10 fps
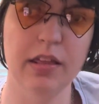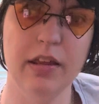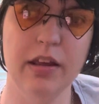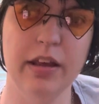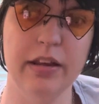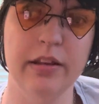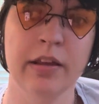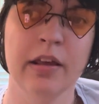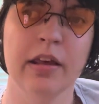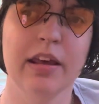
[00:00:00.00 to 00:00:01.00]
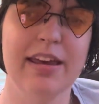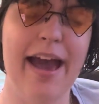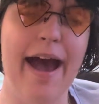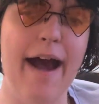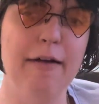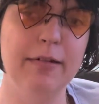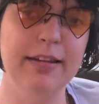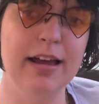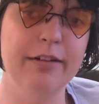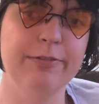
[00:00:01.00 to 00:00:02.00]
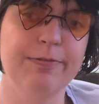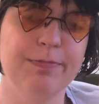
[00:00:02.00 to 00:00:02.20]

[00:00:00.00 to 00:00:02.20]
and yeah, I would love